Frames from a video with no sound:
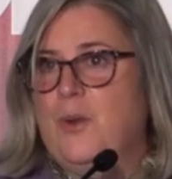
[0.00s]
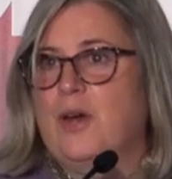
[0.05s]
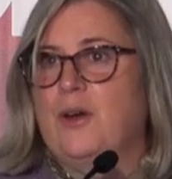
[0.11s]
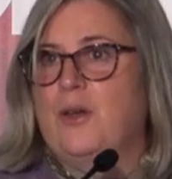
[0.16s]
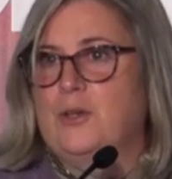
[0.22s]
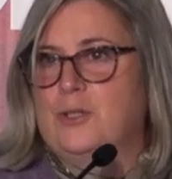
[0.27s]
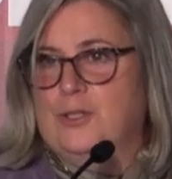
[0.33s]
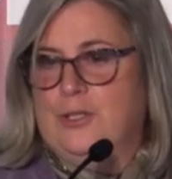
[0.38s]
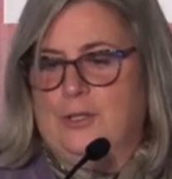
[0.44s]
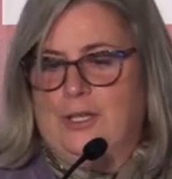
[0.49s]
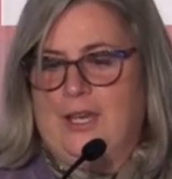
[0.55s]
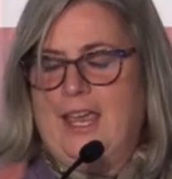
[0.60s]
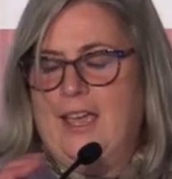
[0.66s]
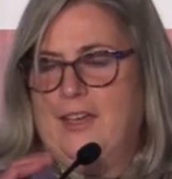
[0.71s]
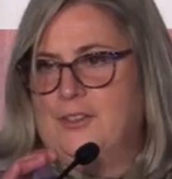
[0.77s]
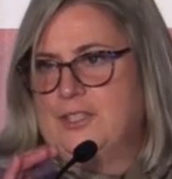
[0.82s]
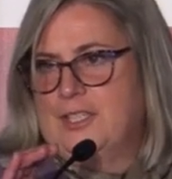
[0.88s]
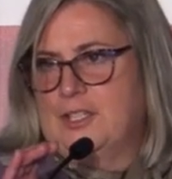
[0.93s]
where
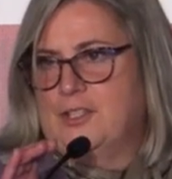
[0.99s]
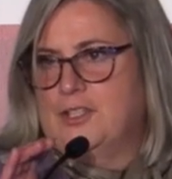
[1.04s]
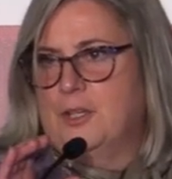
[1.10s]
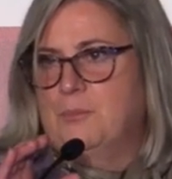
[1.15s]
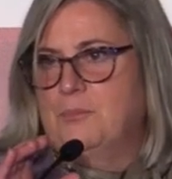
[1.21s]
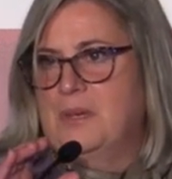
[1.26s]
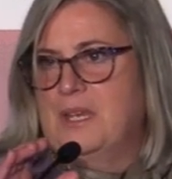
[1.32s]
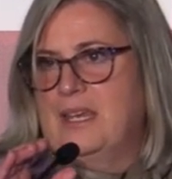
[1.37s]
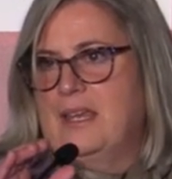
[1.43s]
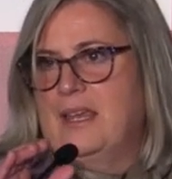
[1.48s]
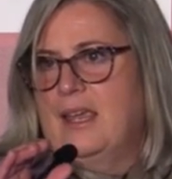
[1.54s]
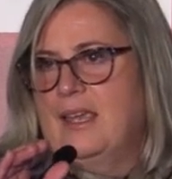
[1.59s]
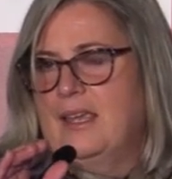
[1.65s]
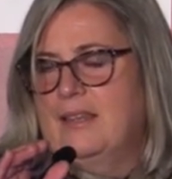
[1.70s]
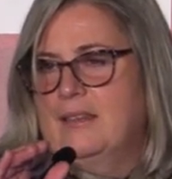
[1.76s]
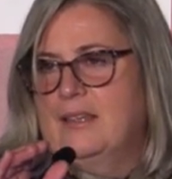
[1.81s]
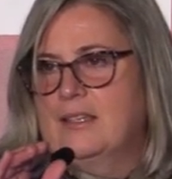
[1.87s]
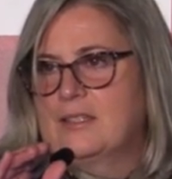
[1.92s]
OCLC should be
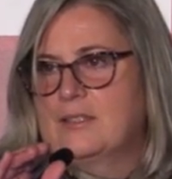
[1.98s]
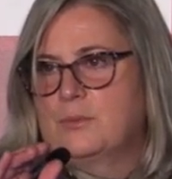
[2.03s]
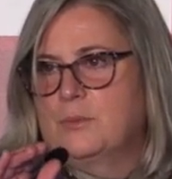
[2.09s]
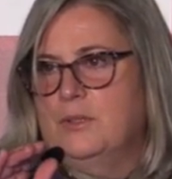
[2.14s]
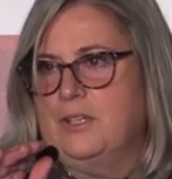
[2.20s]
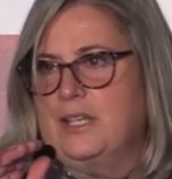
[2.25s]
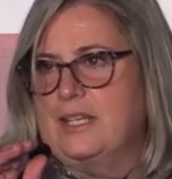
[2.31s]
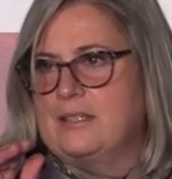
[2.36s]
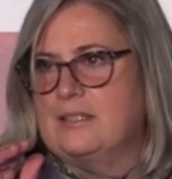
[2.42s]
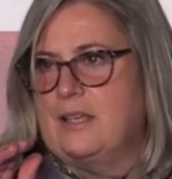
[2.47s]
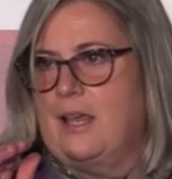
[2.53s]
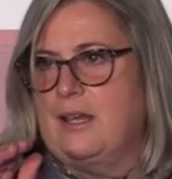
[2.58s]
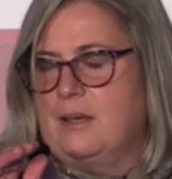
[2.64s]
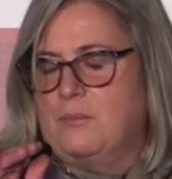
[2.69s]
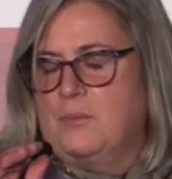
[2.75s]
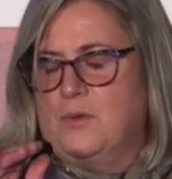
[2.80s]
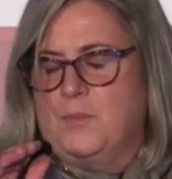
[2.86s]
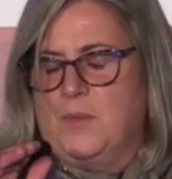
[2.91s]
in this really
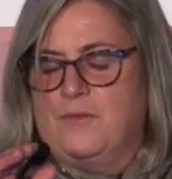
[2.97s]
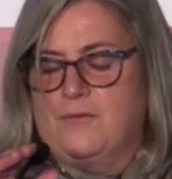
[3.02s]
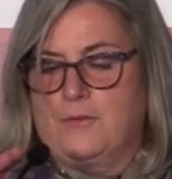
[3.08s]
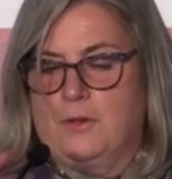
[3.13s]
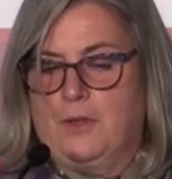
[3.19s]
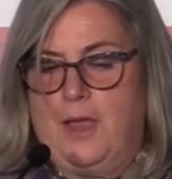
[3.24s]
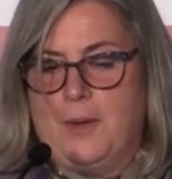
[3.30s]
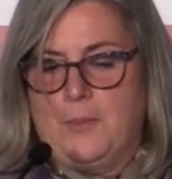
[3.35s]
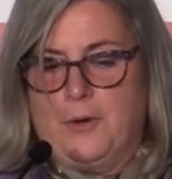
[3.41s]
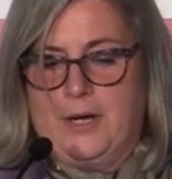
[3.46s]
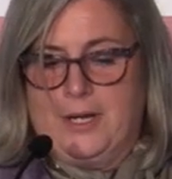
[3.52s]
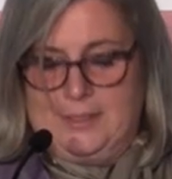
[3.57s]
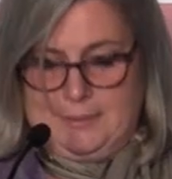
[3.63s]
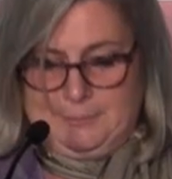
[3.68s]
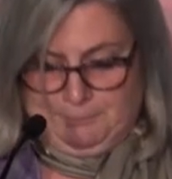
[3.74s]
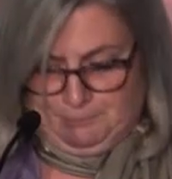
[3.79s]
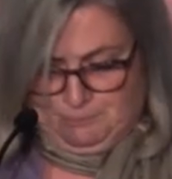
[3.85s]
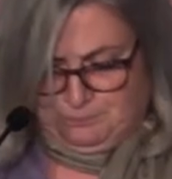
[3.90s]
exciting movement for
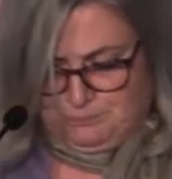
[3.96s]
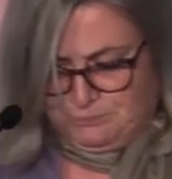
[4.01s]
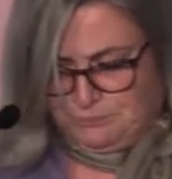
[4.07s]
libraries.